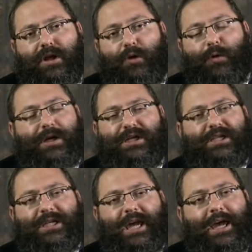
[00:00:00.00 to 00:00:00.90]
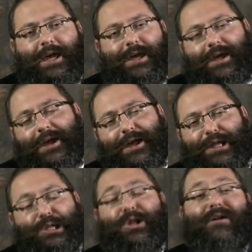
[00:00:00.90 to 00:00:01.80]
There is a
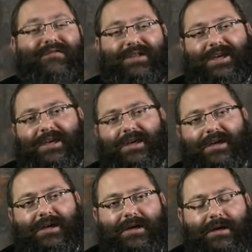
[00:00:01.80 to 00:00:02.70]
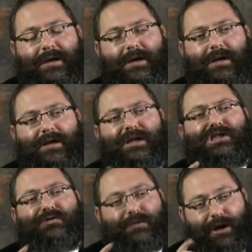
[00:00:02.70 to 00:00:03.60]
lovely
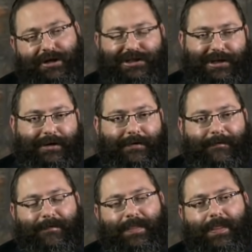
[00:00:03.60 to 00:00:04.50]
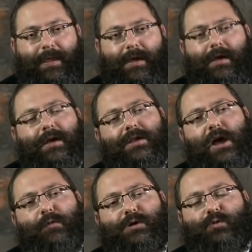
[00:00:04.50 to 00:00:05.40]
introduction
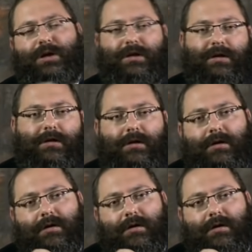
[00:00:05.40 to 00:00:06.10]
that was written